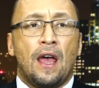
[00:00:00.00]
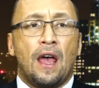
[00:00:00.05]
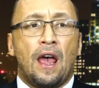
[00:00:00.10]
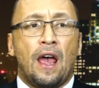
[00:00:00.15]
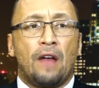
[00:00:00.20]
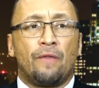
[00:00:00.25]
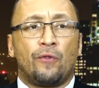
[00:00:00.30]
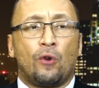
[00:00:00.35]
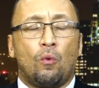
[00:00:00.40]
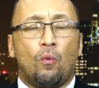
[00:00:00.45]

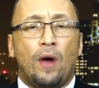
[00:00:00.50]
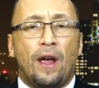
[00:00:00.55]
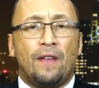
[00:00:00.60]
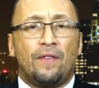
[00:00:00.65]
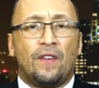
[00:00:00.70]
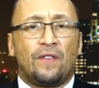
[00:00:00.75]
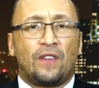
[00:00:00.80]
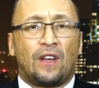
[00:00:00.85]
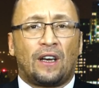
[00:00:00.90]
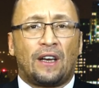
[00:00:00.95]
And the way
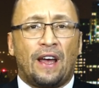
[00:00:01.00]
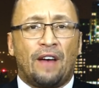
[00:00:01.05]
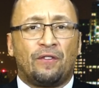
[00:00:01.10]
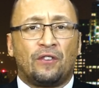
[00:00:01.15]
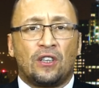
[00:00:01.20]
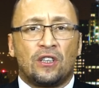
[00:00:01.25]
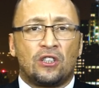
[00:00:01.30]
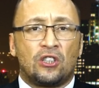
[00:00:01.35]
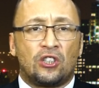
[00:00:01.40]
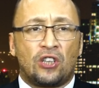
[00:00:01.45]
that the
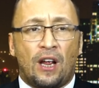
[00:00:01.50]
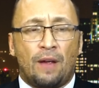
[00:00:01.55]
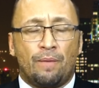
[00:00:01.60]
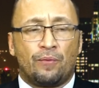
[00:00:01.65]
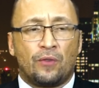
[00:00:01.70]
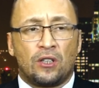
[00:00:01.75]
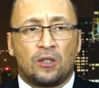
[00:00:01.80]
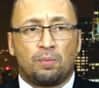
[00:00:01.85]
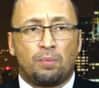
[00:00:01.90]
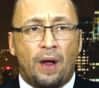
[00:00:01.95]
left has shaped
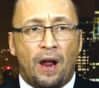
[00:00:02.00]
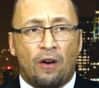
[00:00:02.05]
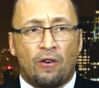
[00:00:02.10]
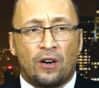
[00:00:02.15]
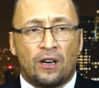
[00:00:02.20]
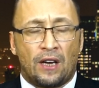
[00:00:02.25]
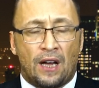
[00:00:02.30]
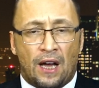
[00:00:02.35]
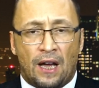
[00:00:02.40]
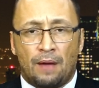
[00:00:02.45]
this
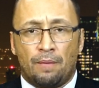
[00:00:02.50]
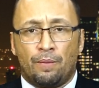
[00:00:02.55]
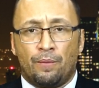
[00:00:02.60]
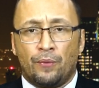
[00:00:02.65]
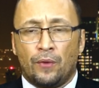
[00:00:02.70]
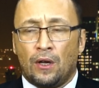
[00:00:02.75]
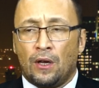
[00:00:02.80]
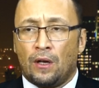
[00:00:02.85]
paradigm,